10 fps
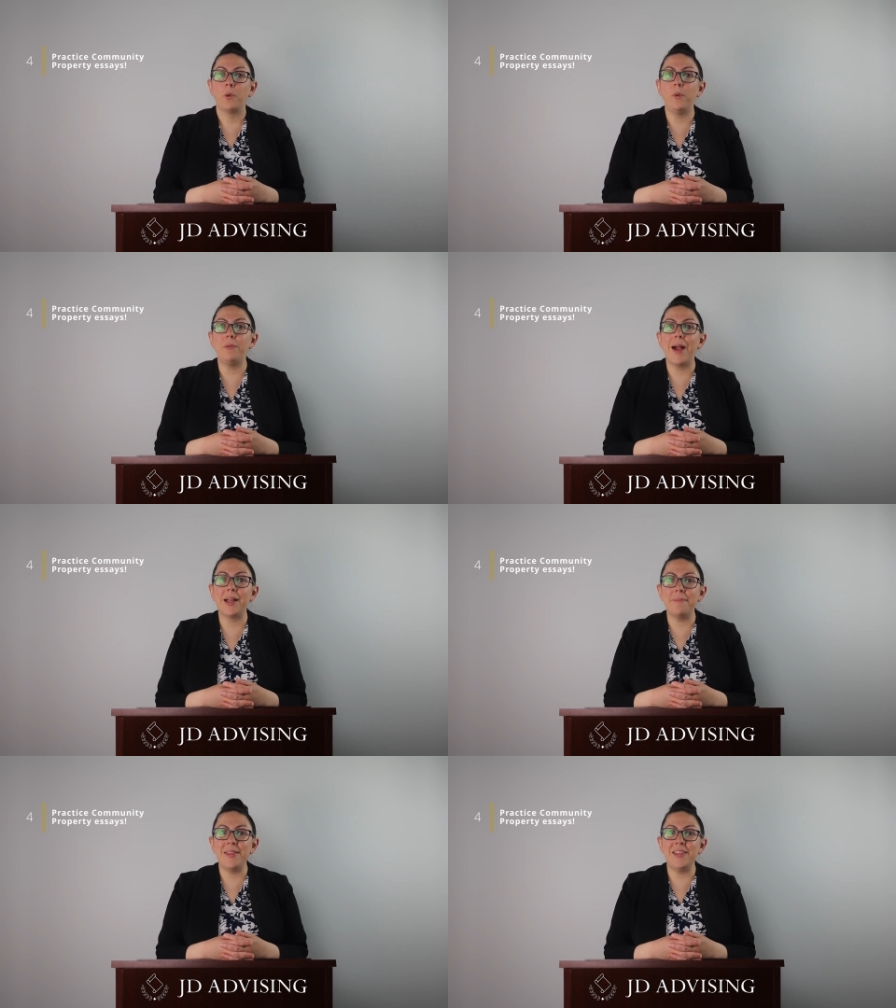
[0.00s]
We
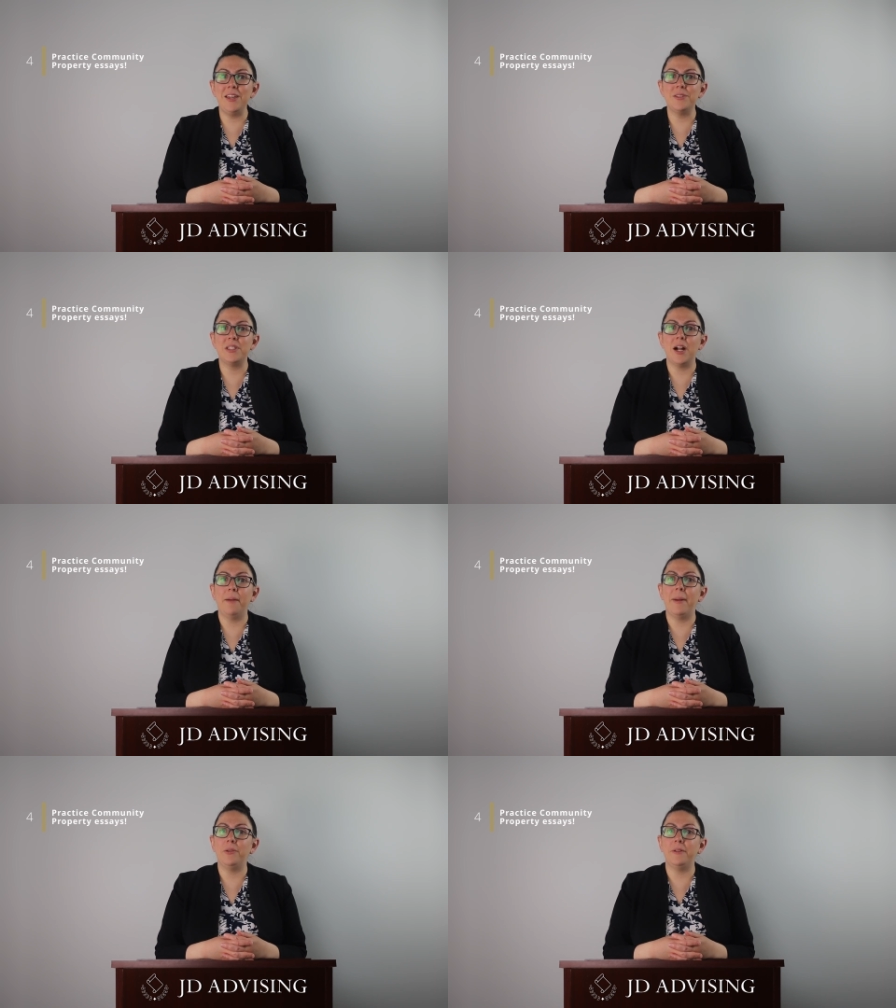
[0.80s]
recommend that you
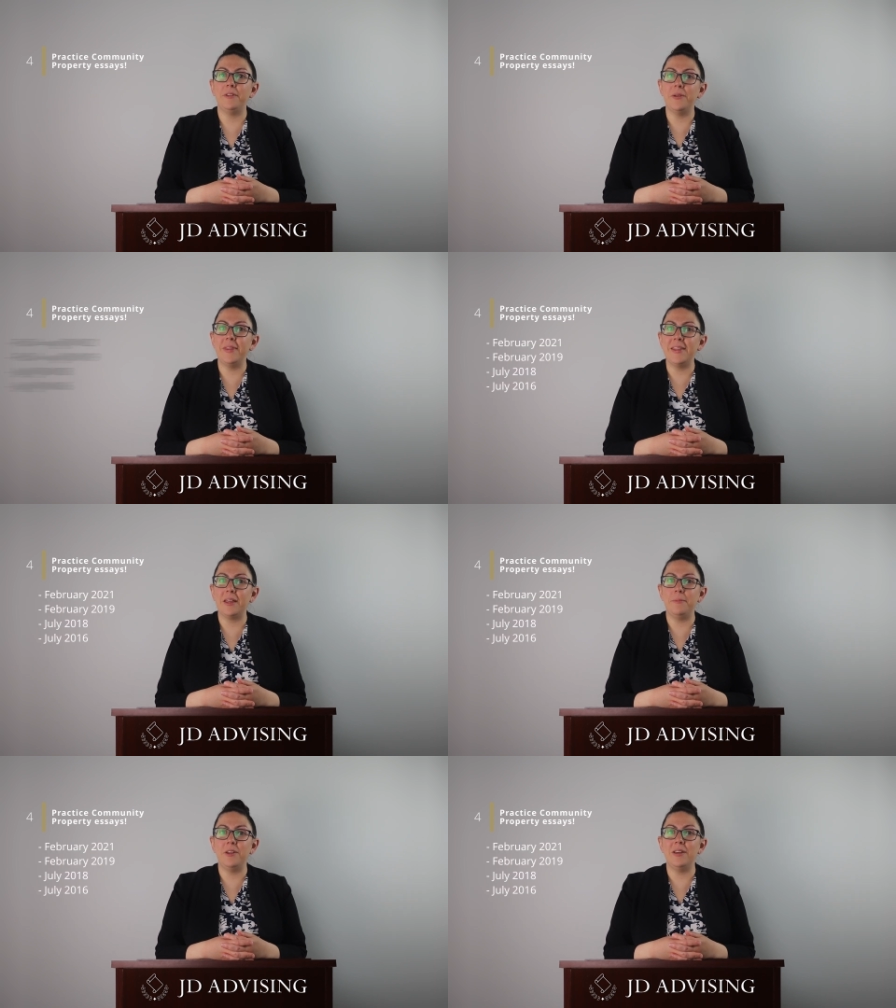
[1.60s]
start by reviewing the
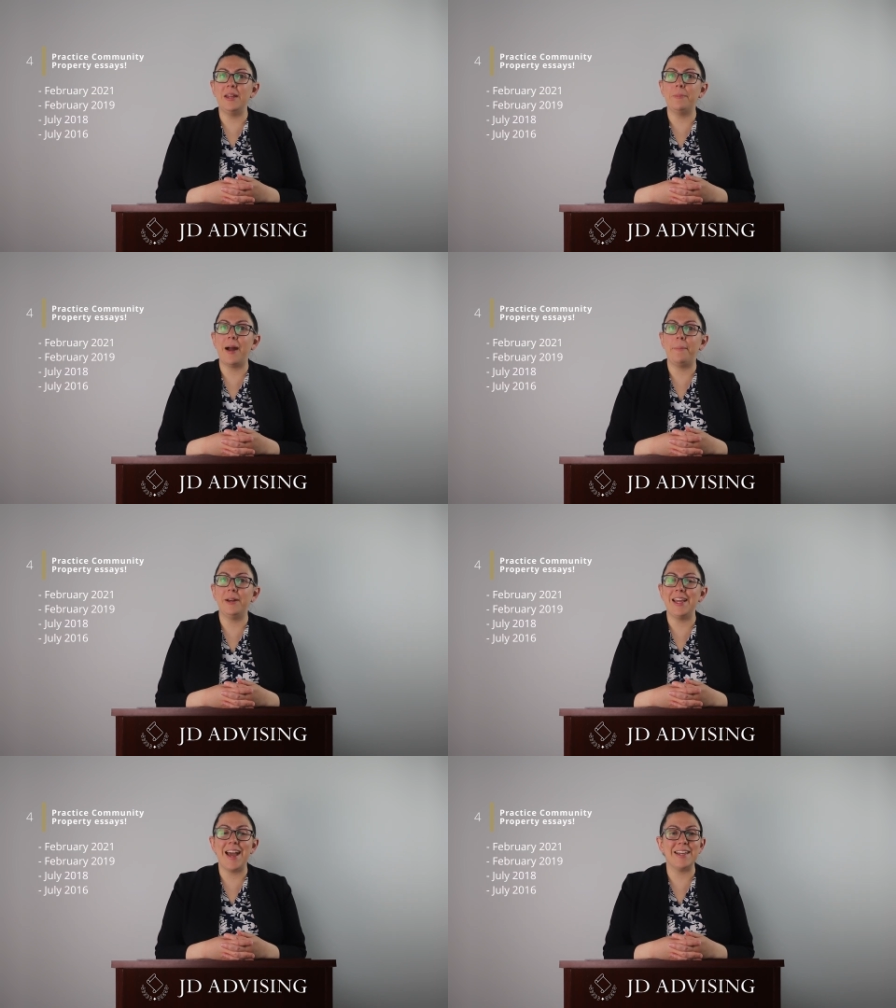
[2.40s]
community
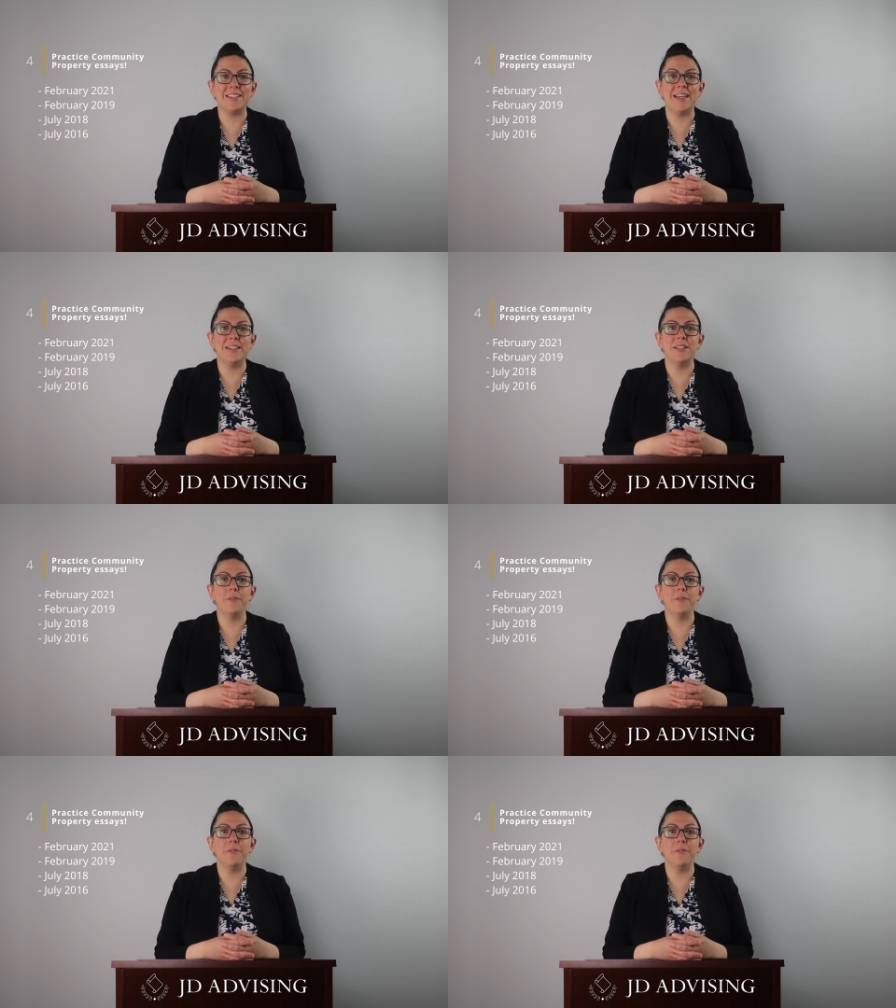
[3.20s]
property essays